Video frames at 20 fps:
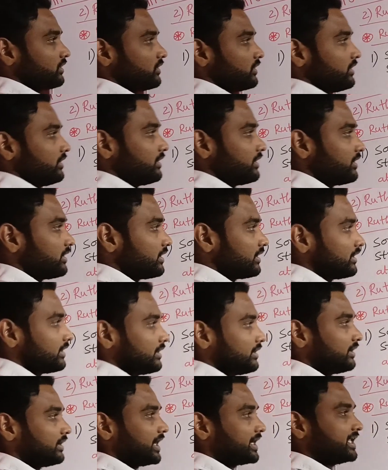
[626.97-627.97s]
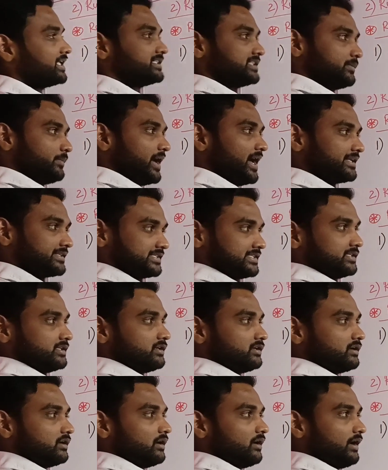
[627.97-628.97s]
Let us imagine
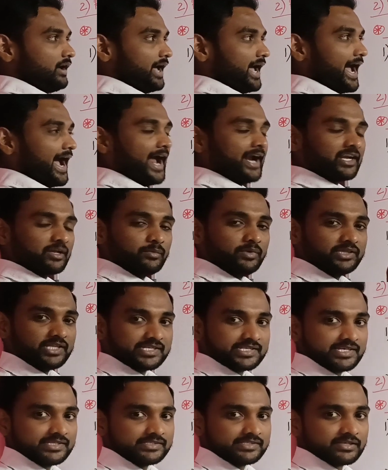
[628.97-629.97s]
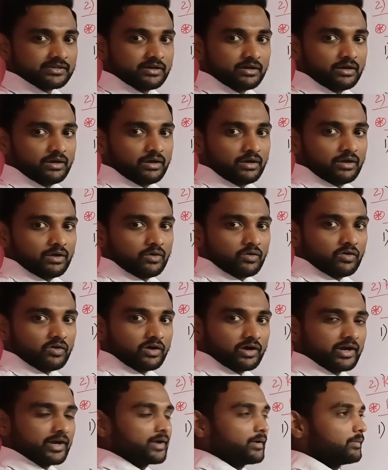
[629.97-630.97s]
atom in the sense a
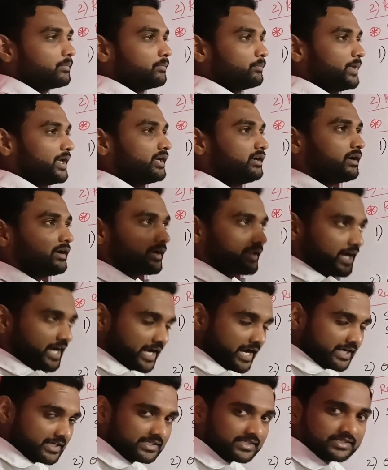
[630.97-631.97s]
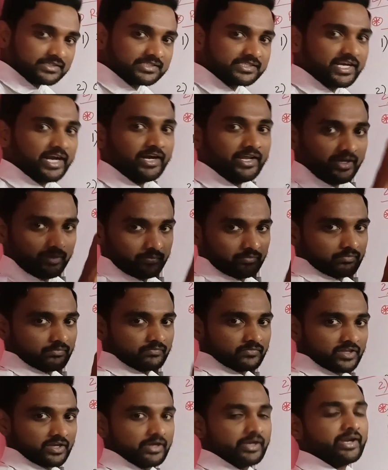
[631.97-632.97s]
big cricket
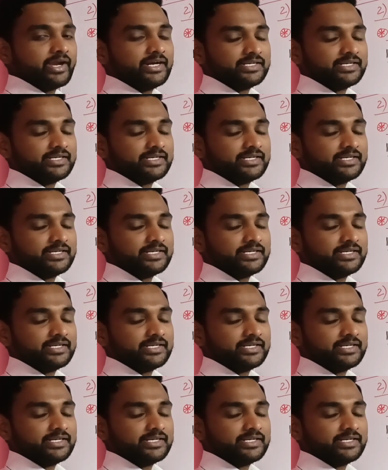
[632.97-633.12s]
stadium,